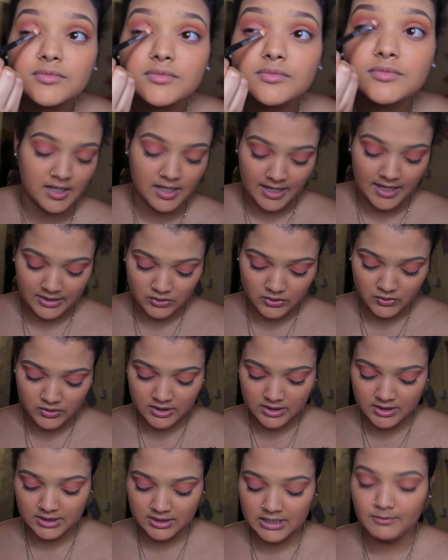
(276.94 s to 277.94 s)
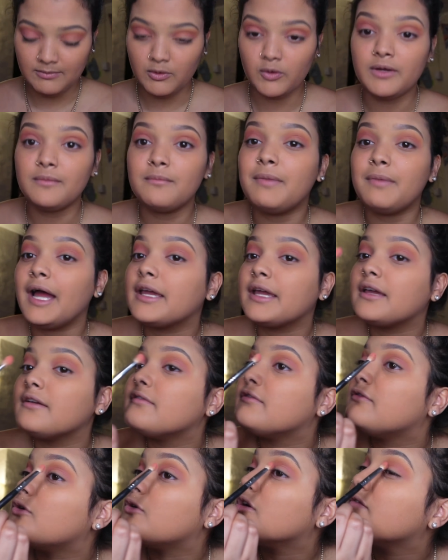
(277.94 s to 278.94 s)
And as you can see, I'm going back and
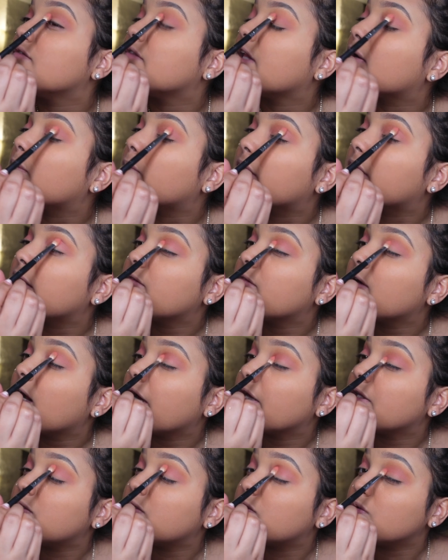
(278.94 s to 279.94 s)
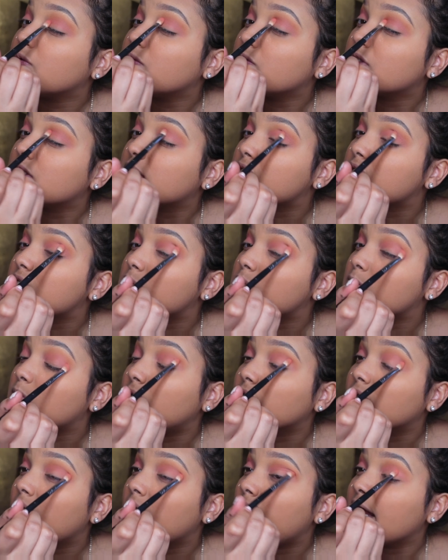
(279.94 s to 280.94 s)
forth. Whatever I do to
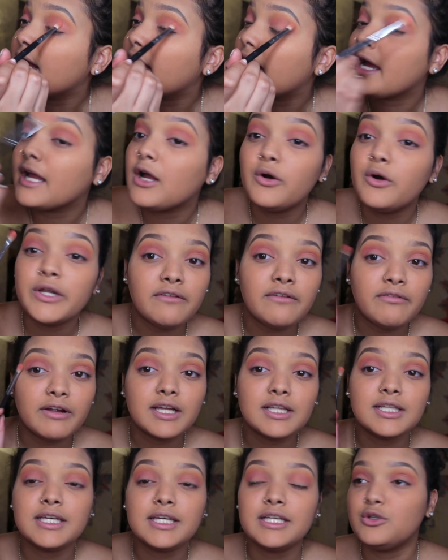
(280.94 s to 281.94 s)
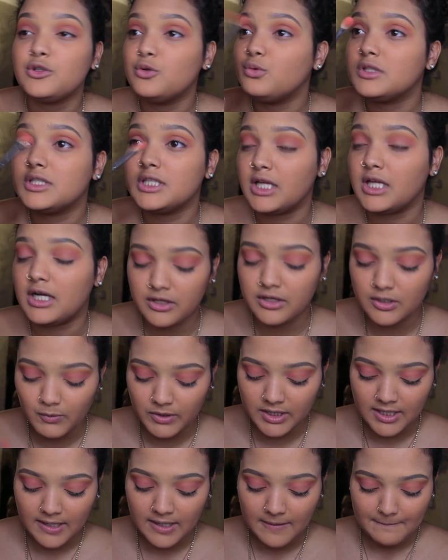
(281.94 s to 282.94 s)
one eye, I go directly and do it to the other
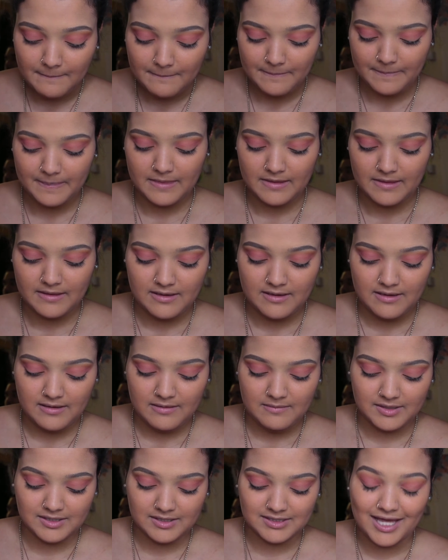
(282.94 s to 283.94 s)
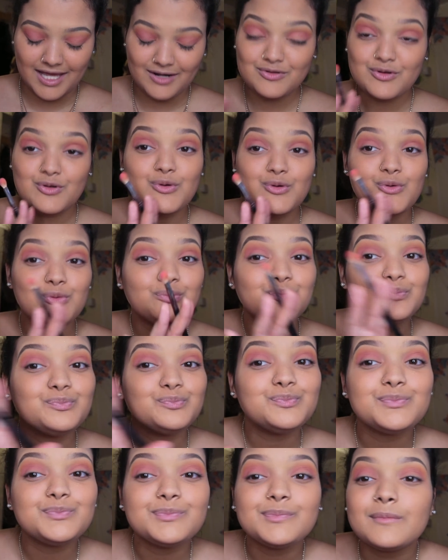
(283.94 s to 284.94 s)
one. Because I don't know
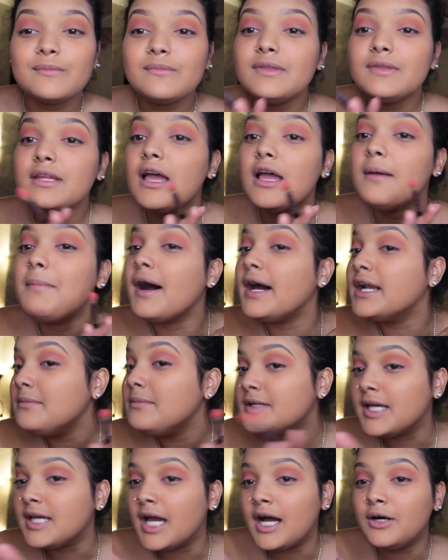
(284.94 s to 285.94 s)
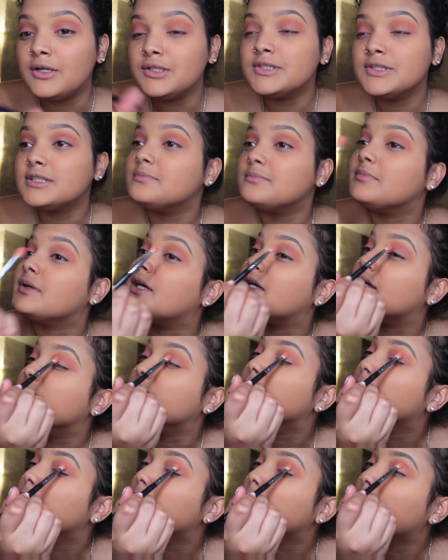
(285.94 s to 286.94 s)
about anybody else, but
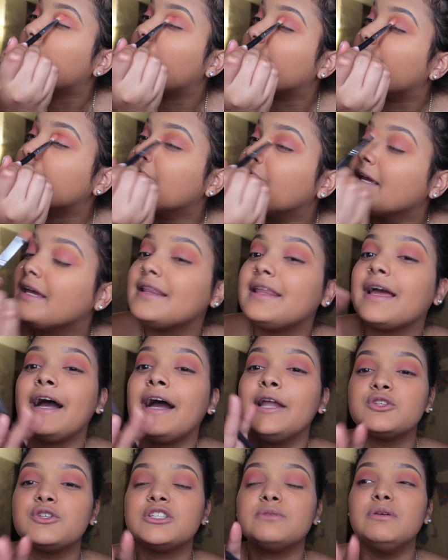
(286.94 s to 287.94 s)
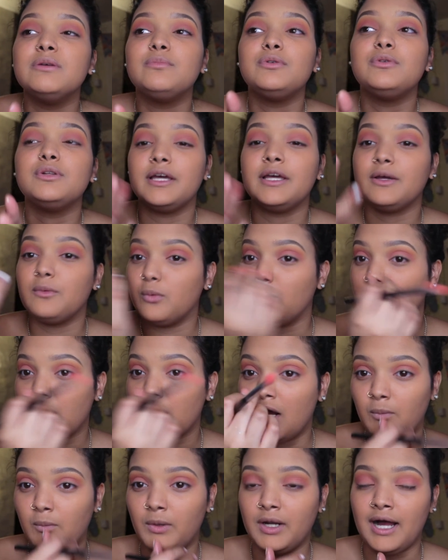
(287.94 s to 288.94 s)
I can't, I know some people work
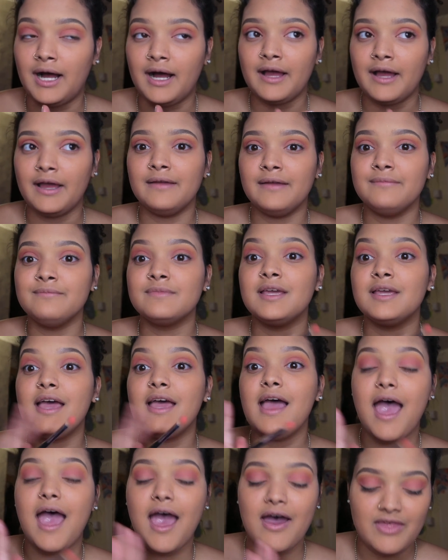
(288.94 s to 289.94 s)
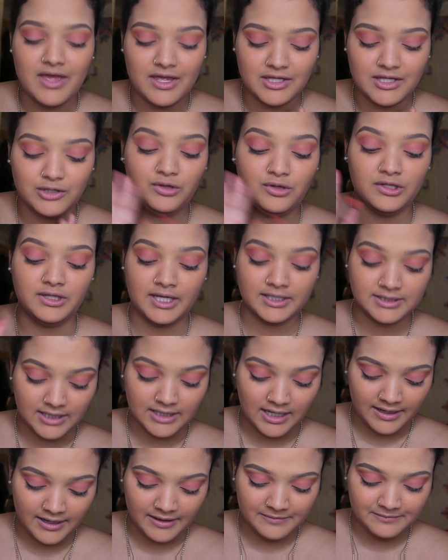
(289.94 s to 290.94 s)
on one eye and then they do the next
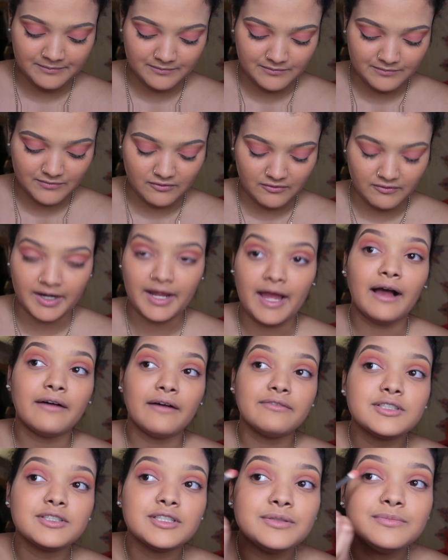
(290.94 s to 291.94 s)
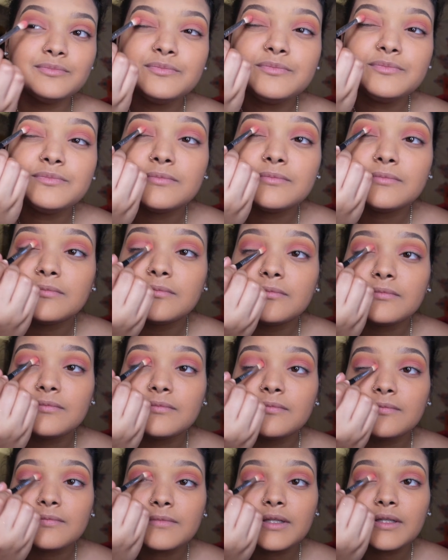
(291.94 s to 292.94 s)
eye right after.
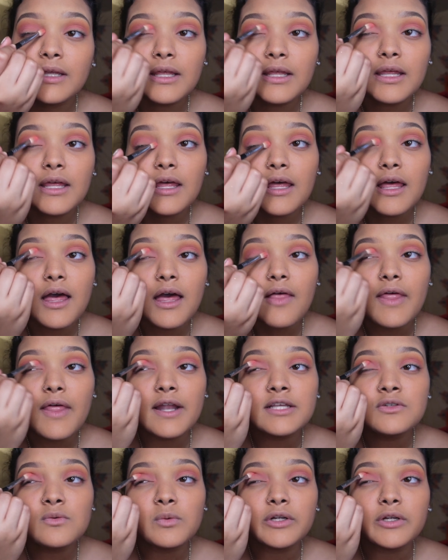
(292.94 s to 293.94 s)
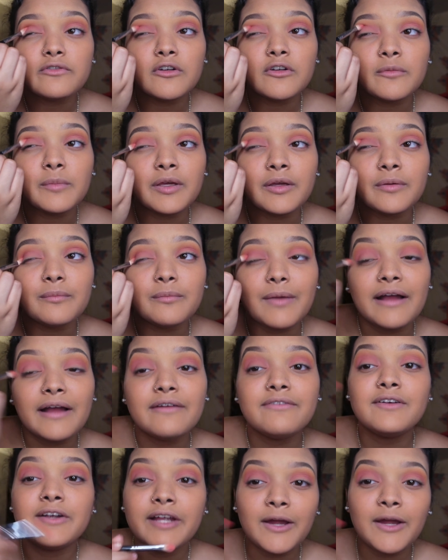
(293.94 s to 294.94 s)
That doesn't work for me. I
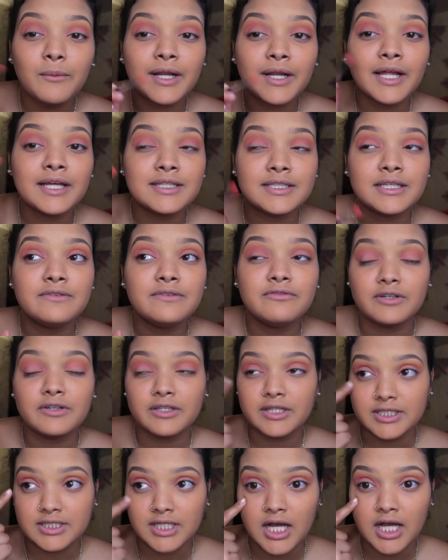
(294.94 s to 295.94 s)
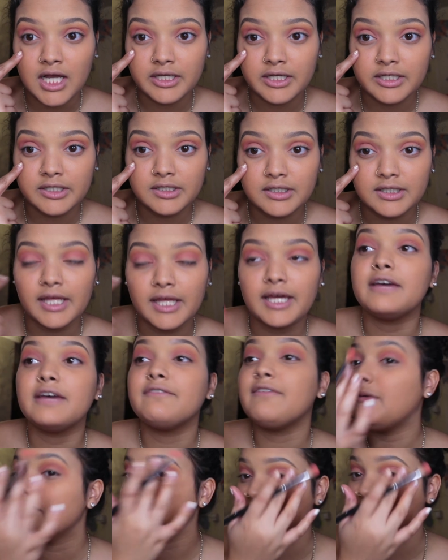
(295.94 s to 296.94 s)
forget what I did for this eye. If I
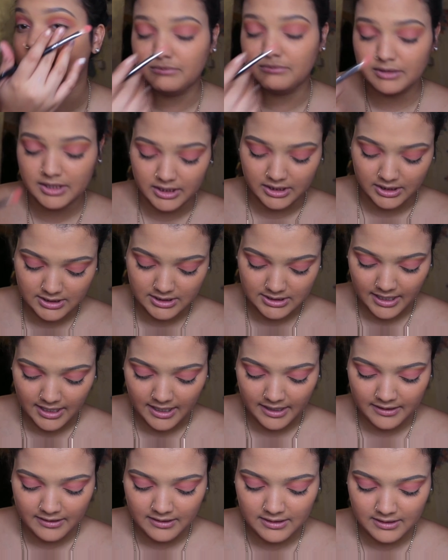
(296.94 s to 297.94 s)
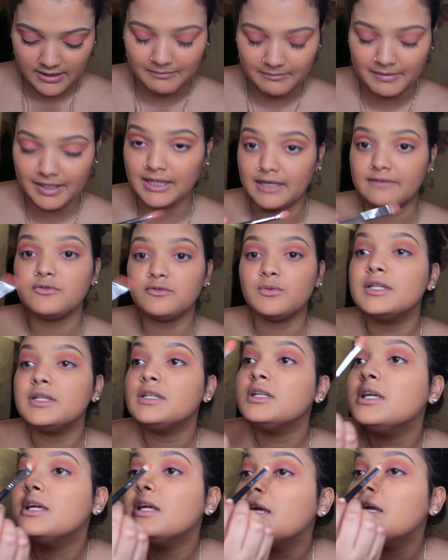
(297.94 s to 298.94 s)
was to complete this eye, my left one,
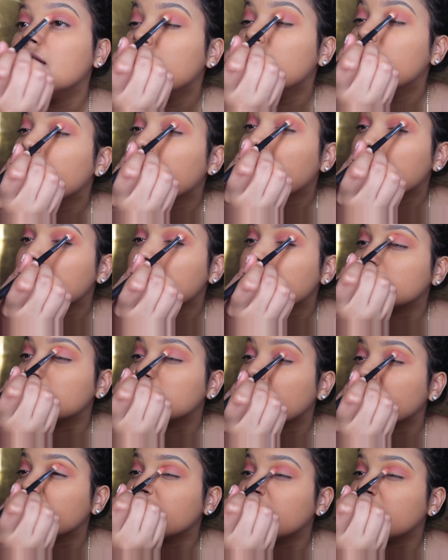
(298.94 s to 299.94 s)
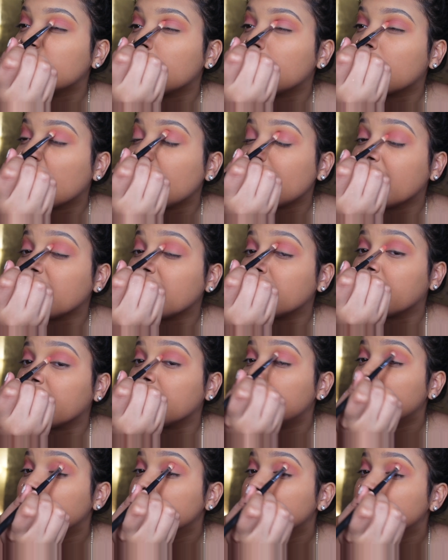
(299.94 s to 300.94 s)
and then it was time for me to work on right
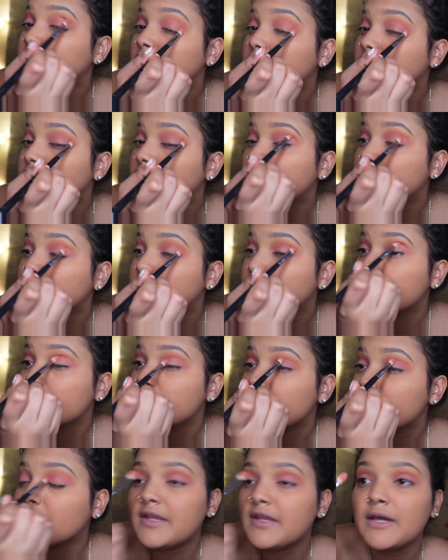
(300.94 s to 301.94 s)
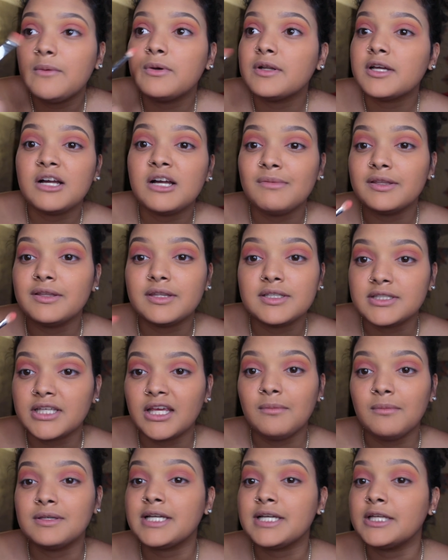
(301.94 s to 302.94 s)
one, they wouldn't come out the same
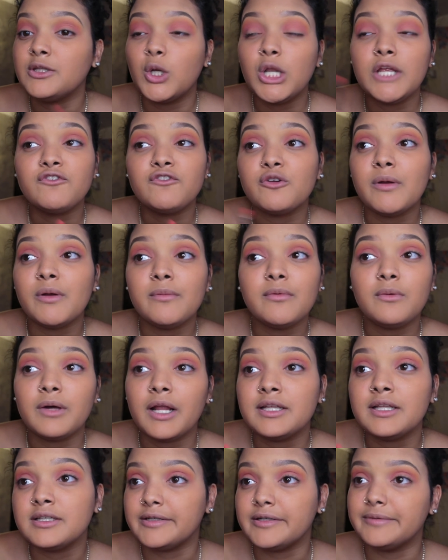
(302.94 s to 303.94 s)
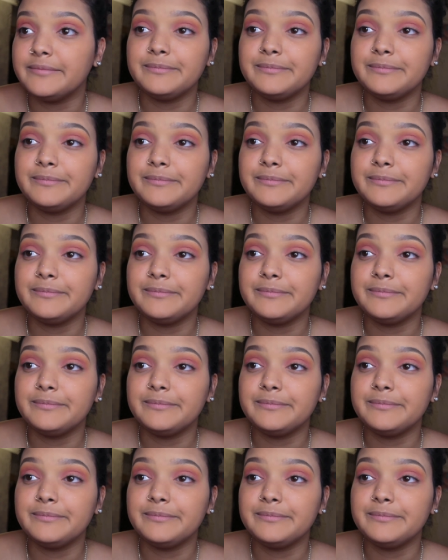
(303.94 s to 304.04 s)
because I don't even remember what I did.